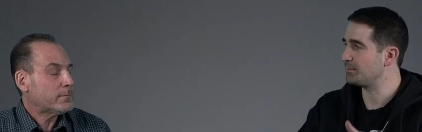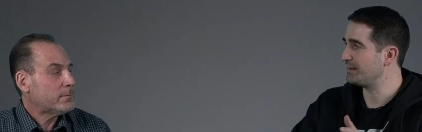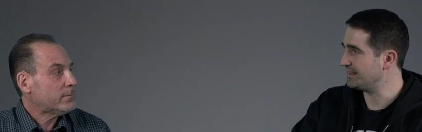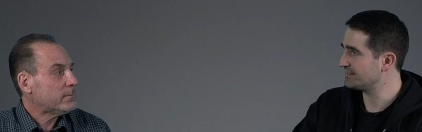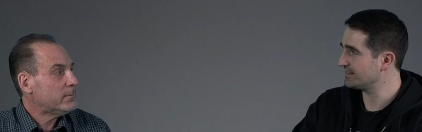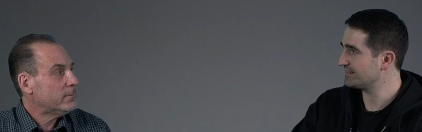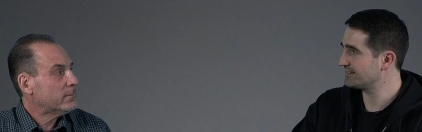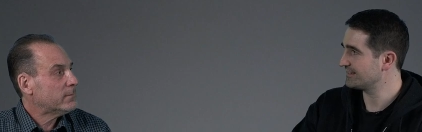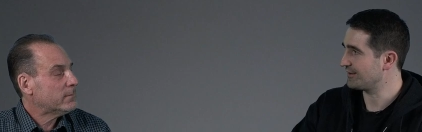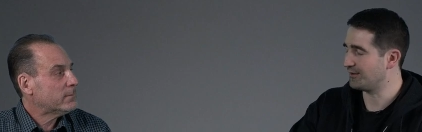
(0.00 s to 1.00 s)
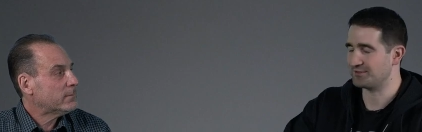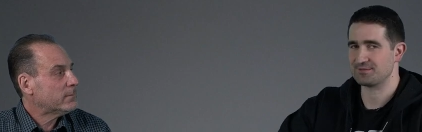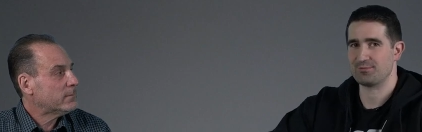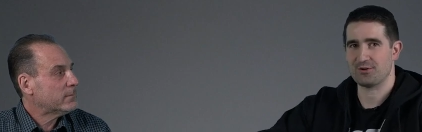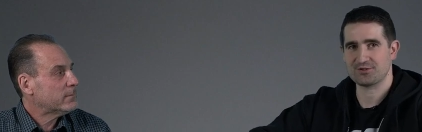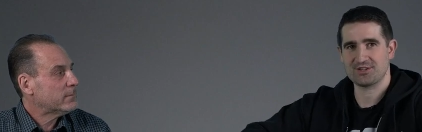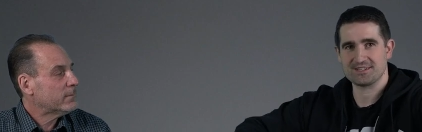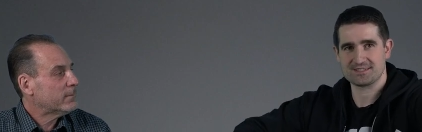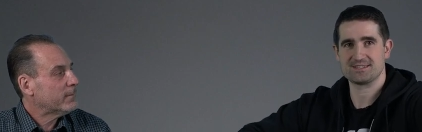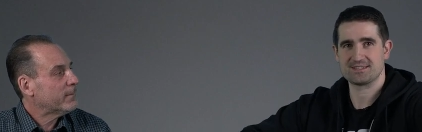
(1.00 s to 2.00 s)
Speaker 1: and pieces of this
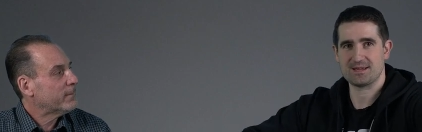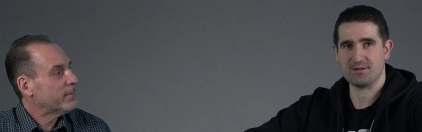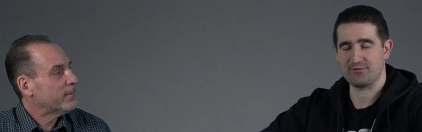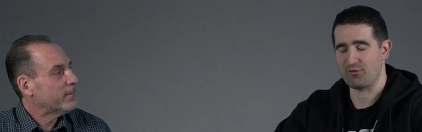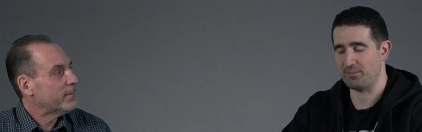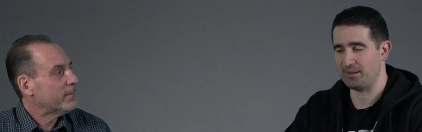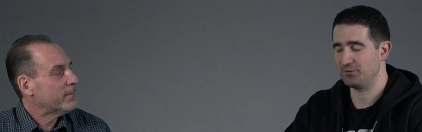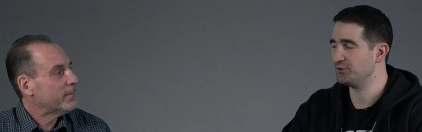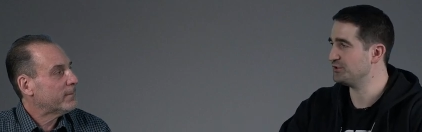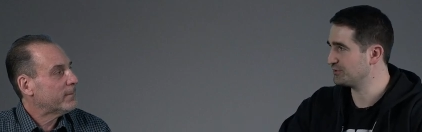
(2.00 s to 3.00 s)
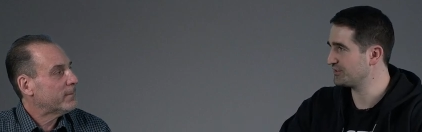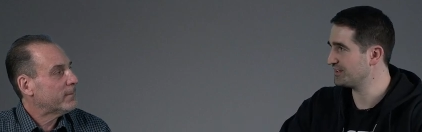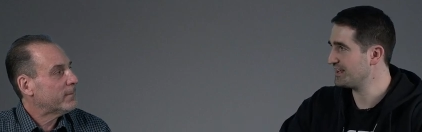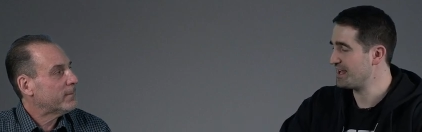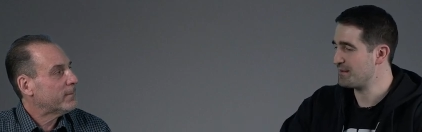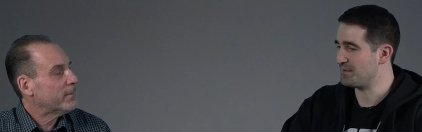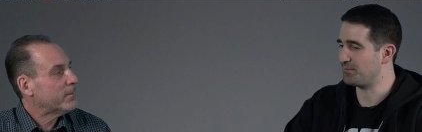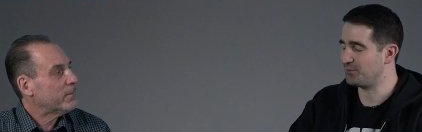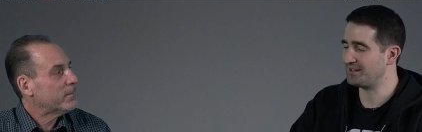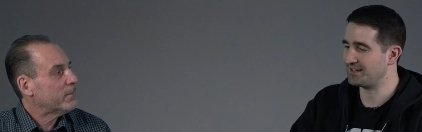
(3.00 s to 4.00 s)
blockchain system and for people to use it, but
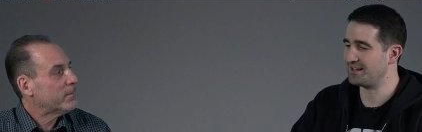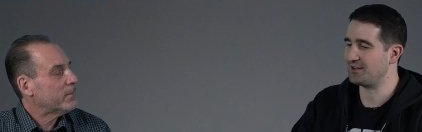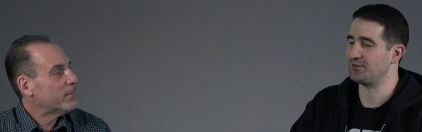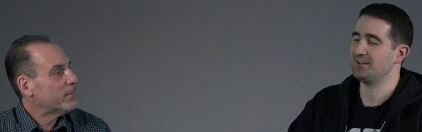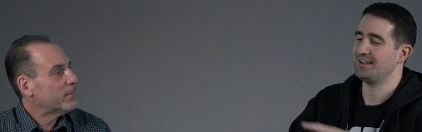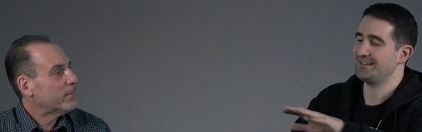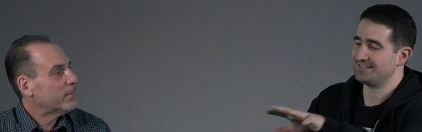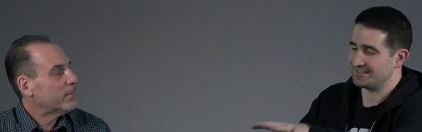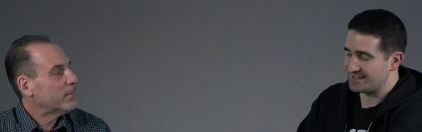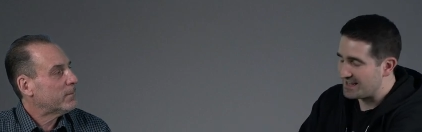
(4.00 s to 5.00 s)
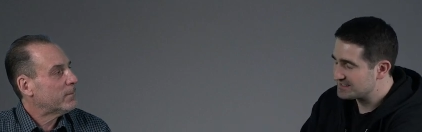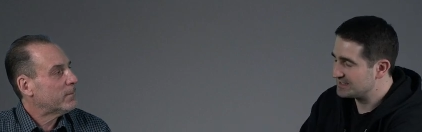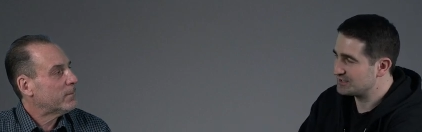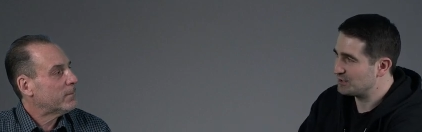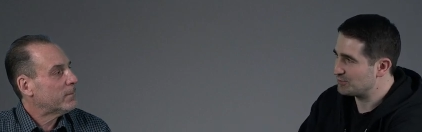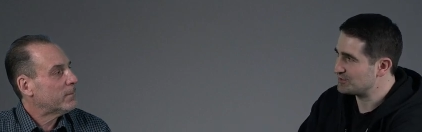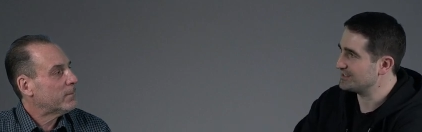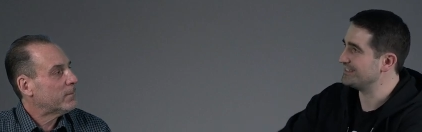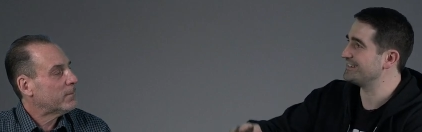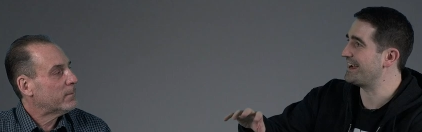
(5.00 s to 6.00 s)
bringing now custody
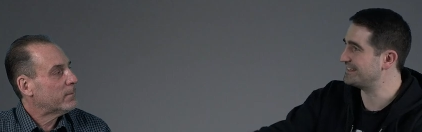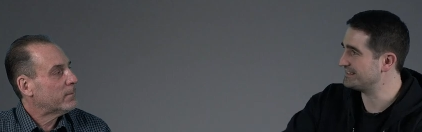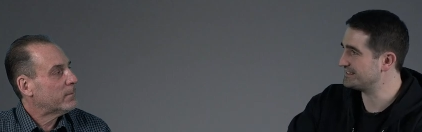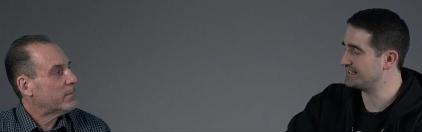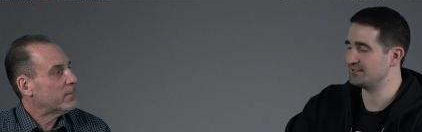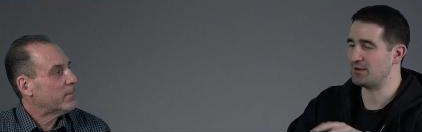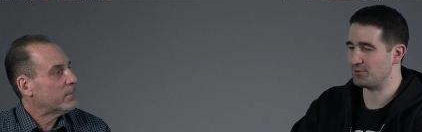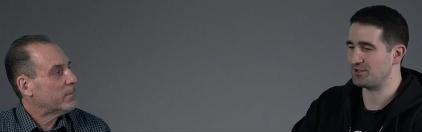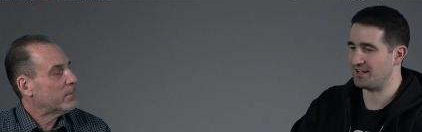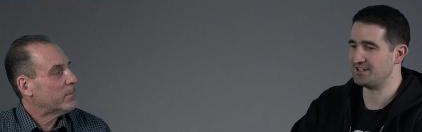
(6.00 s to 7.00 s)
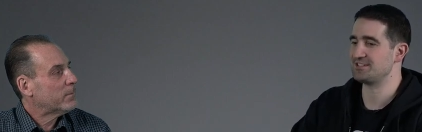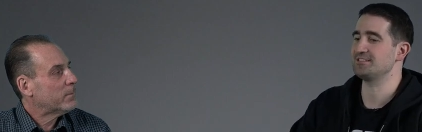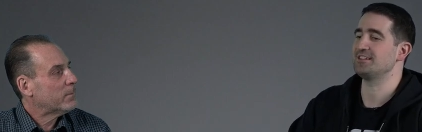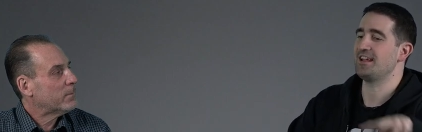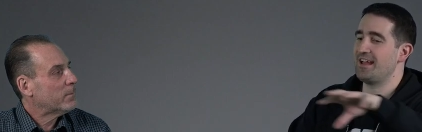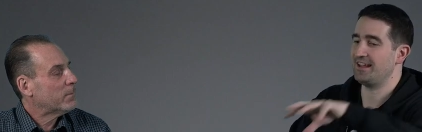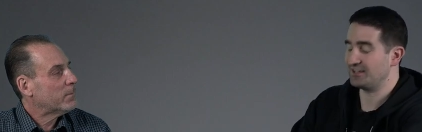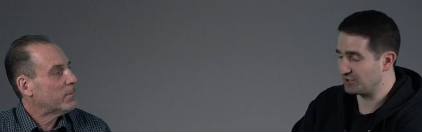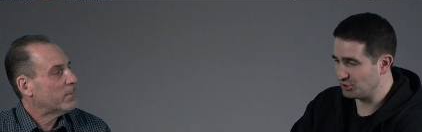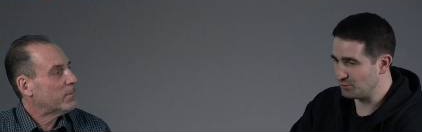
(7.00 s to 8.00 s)
solution and identity, reputation
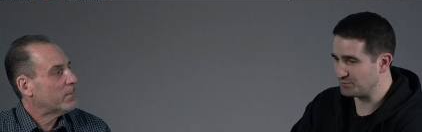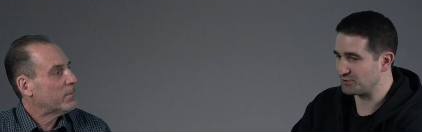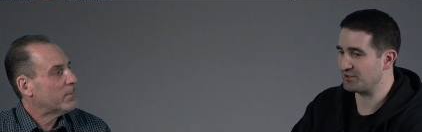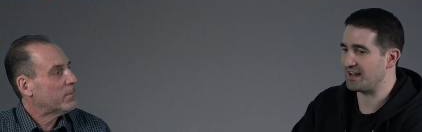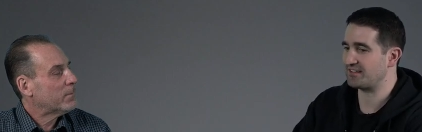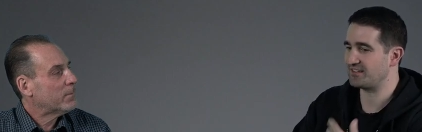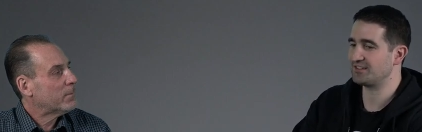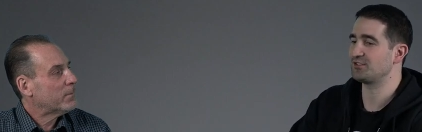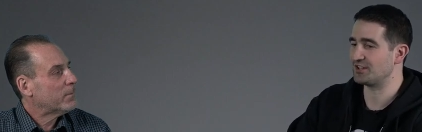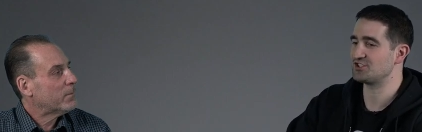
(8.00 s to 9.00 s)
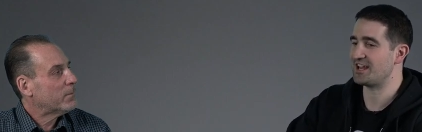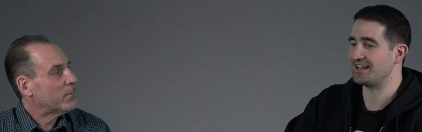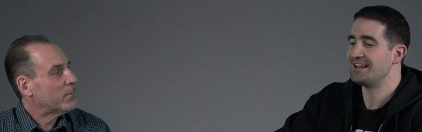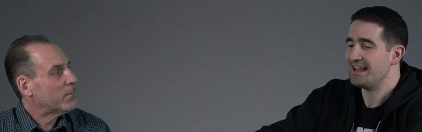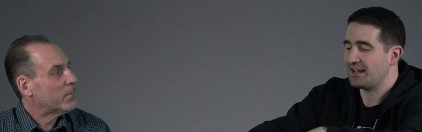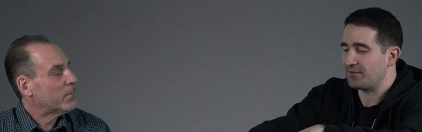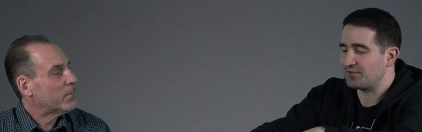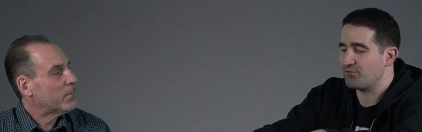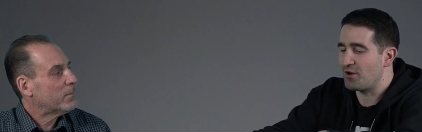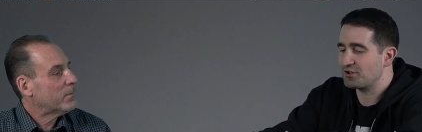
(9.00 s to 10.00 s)
in Cube to connect things to the chain
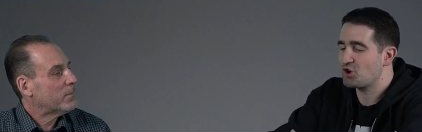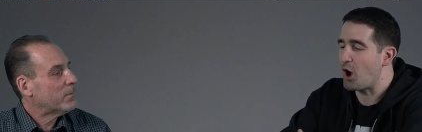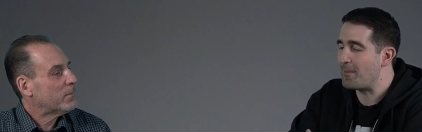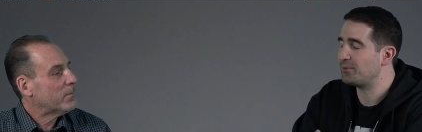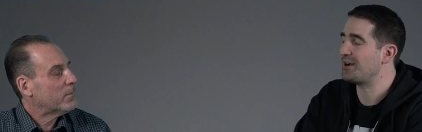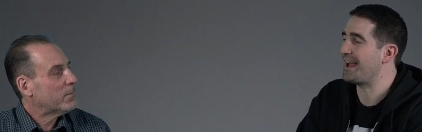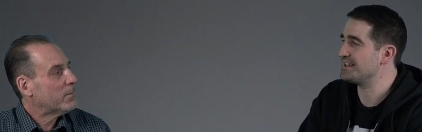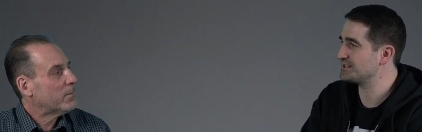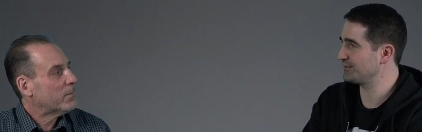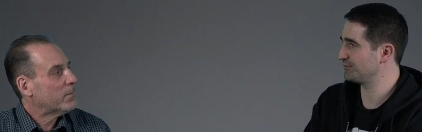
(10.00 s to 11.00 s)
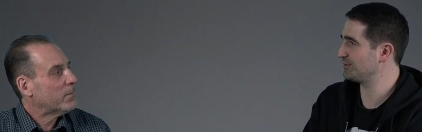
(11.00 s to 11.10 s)
gives one comprehensive